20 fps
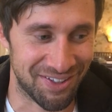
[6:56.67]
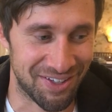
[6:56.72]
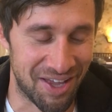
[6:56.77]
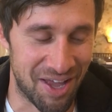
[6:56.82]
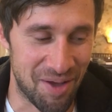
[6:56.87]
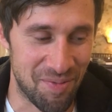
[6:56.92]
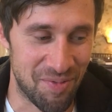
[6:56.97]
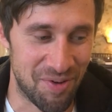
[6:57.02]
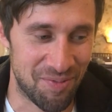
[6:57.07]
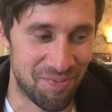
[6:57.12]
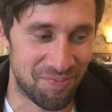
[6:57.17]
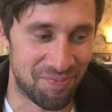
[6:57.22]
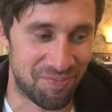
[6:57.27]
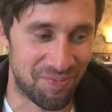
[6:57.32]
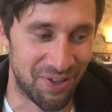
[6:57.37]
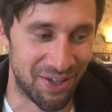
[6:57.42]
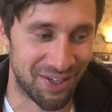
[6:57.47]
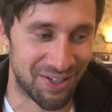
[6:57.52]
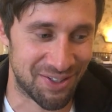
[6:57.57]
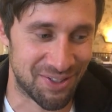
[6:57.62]
I'm a
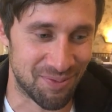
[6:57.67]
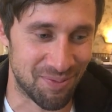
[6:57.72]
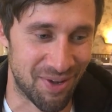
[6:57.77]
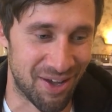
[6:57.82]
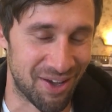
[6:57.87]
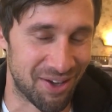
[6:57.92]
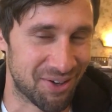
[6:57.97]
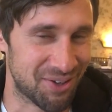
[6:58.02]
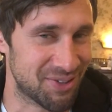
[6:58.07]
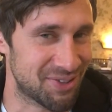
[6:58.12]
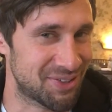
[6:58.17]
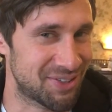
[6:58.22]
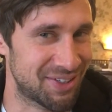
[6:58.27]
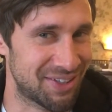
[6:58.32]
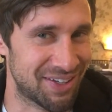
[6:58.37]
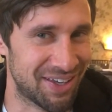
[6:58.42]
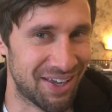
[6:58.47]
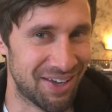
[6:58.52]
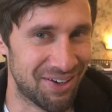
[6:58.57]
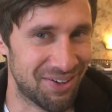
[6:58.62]
big Democracy
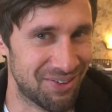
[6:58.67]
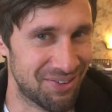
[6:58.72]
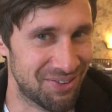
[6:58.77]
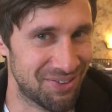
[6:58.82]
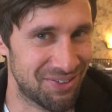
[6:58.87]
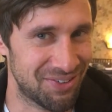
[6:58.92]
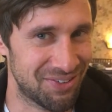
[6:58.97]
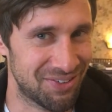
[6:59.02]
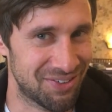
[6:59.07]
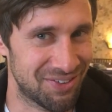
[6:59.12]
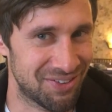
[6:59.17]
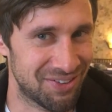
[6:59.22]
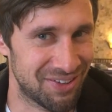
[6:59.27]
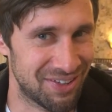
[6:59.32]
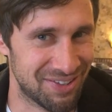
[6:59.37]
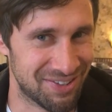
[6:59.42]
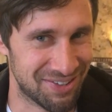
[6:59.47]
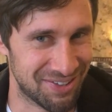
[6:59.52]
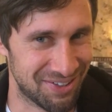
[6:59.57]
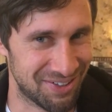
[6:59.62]
Now!
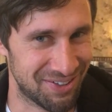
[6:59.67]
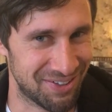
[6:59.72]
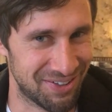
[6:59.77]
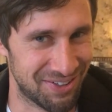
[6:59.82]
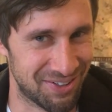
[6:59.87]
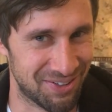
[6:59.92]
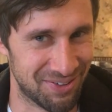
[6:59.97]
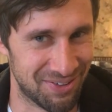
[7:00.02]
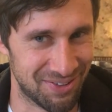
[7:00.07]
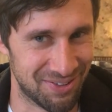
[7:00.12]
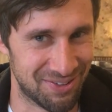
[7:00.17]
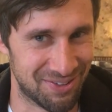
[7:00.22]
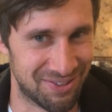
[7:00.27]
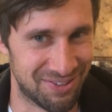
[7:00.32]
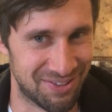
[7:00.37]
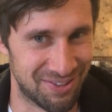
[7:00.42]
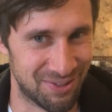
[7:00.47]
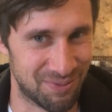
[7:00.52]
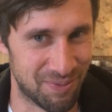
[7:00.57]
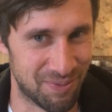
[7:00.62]
Listener. You know, this